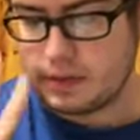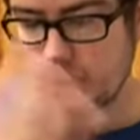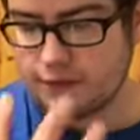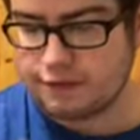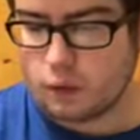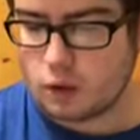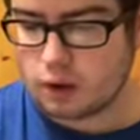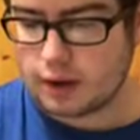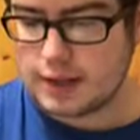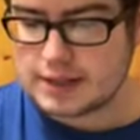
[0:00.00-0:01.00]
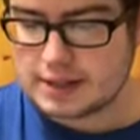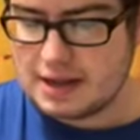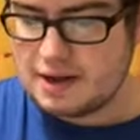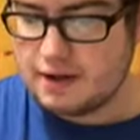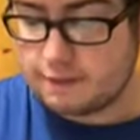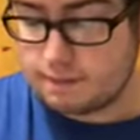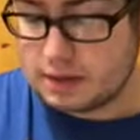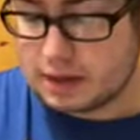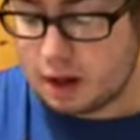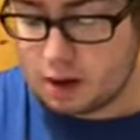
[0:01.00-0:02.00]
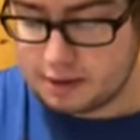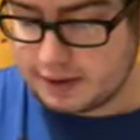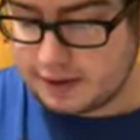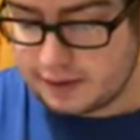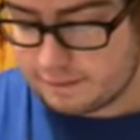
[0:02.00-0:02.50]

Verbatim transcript: Number four is the all the